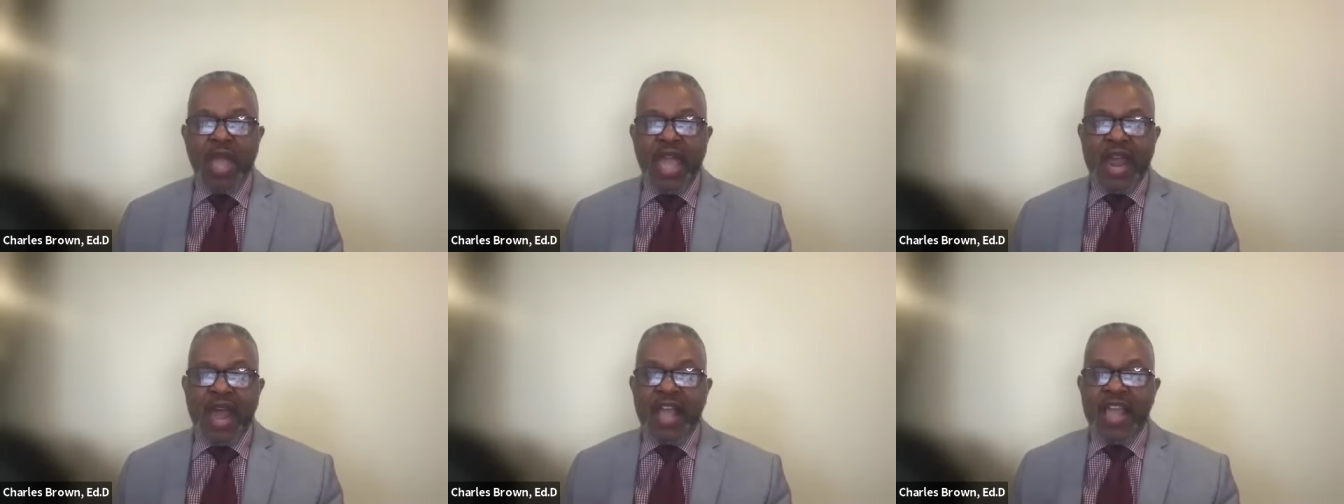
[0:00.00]

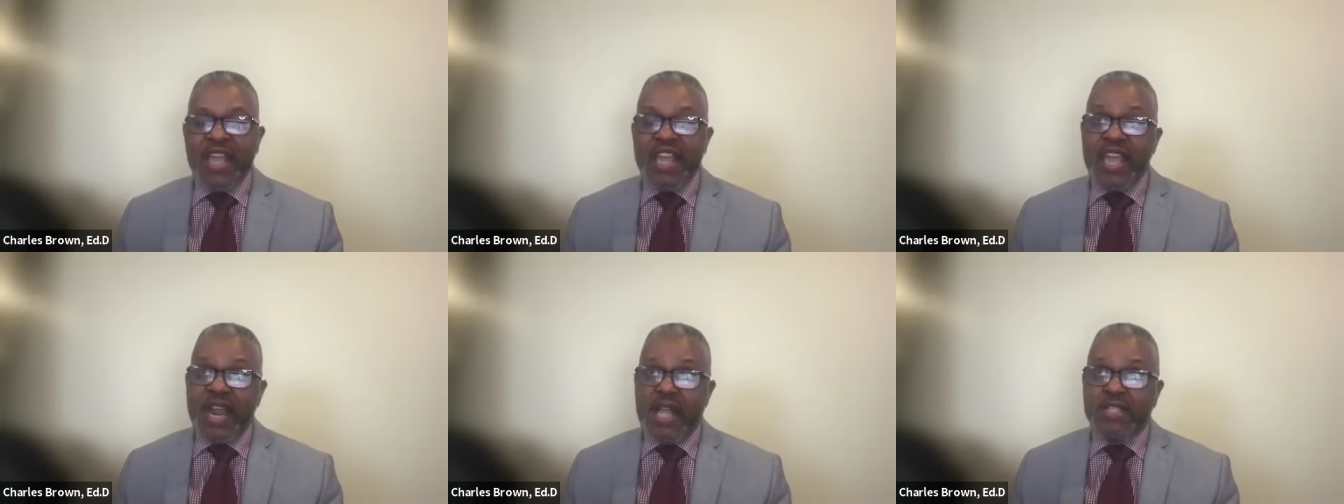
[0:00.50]
And
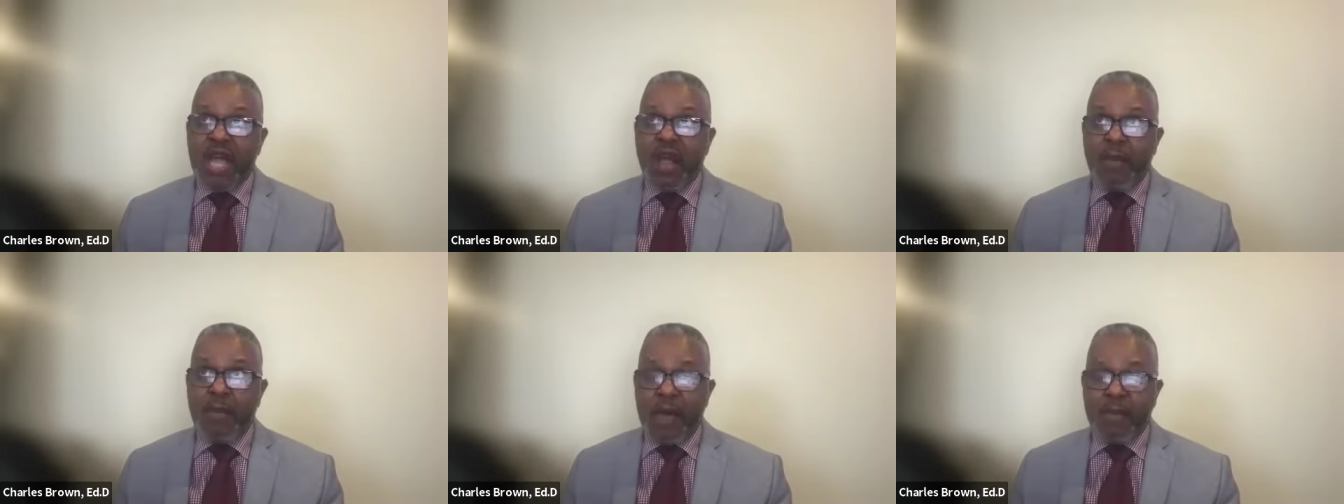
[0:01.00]
I talk
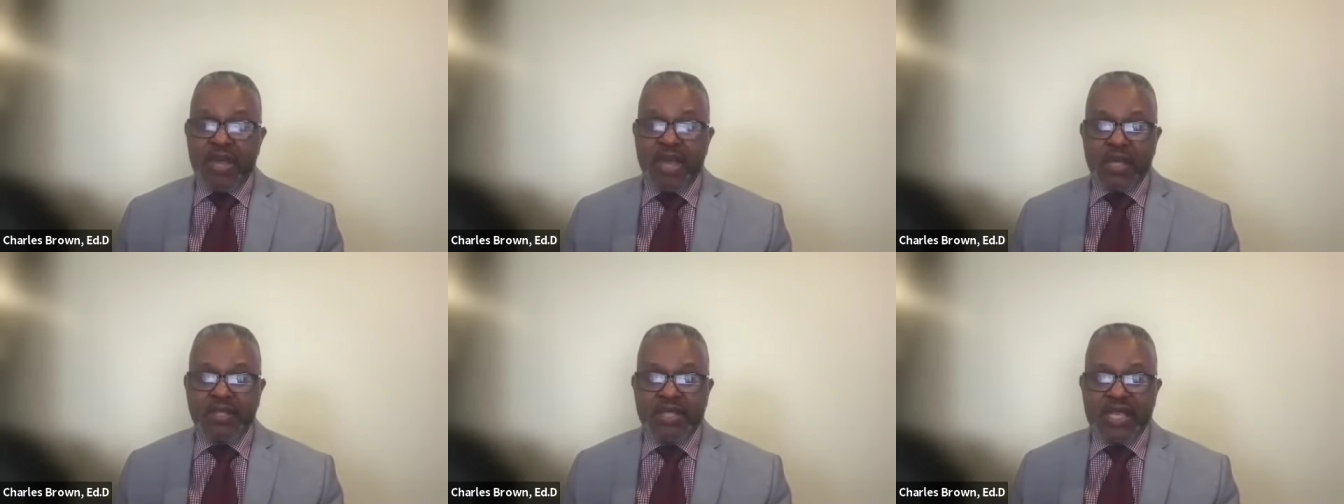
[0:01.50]
about
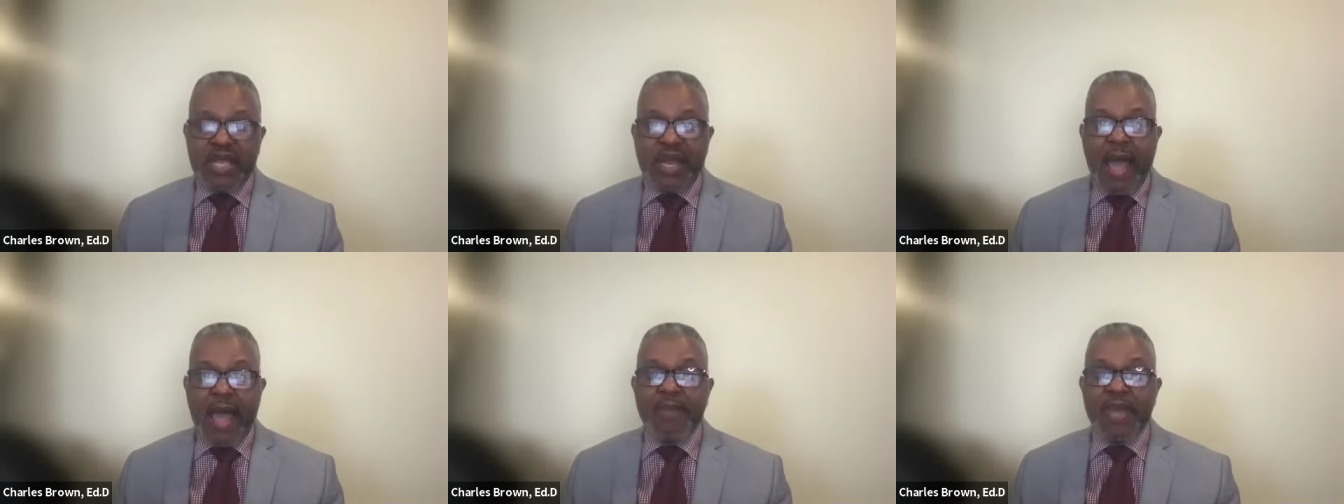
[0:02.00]
PLC a
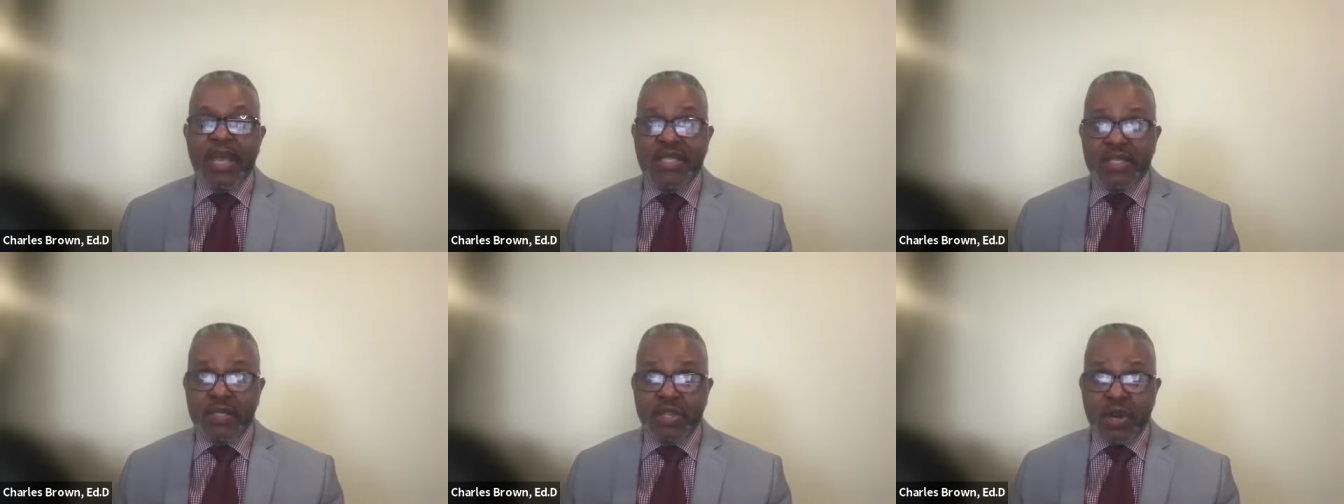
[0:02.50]
lot
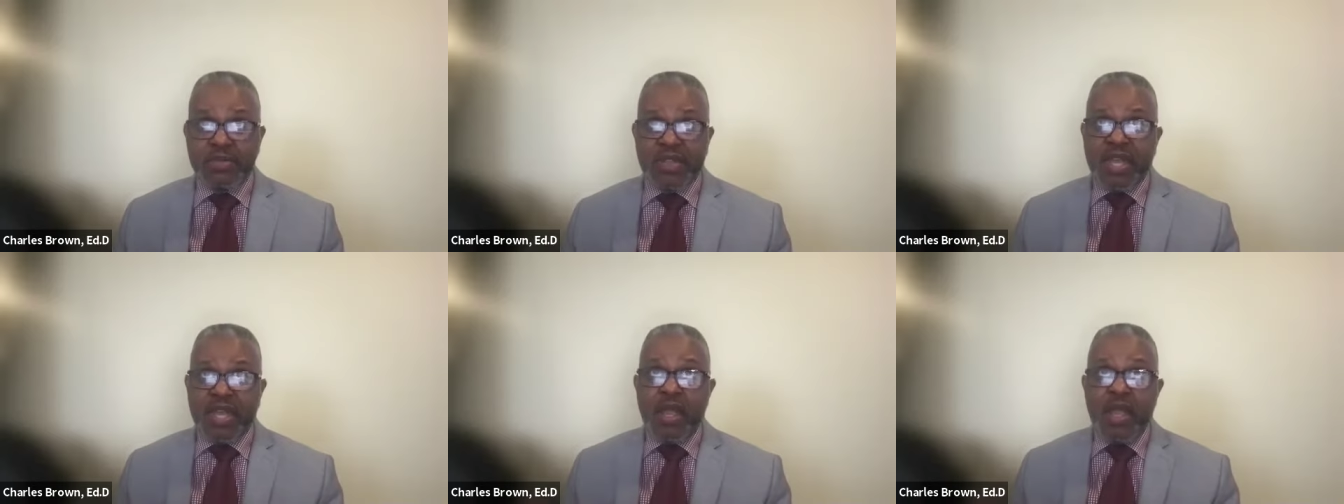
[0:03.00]
because in terms
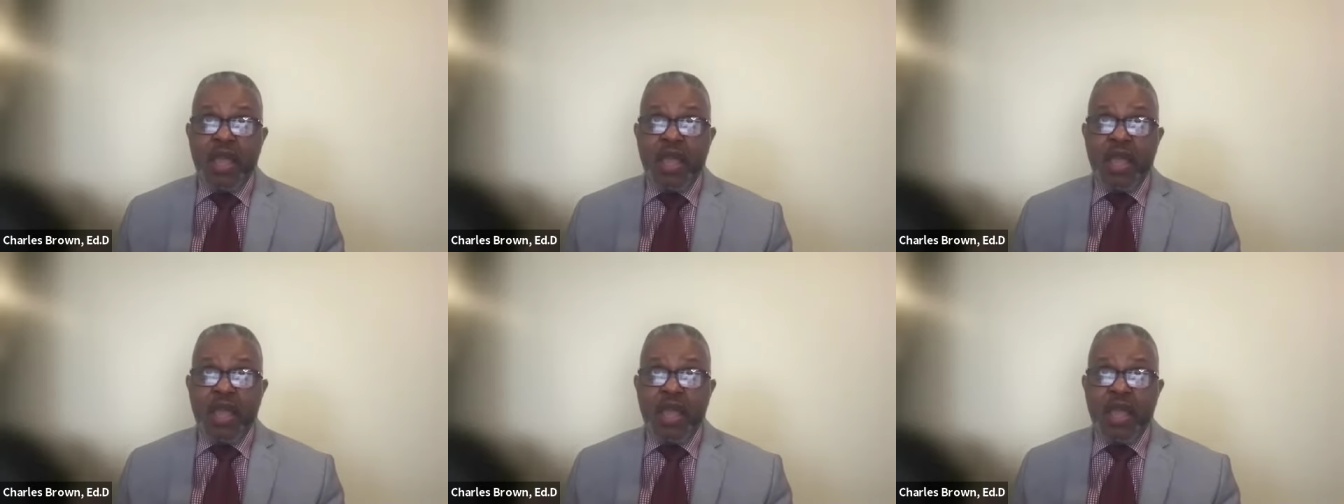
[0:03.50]
of it,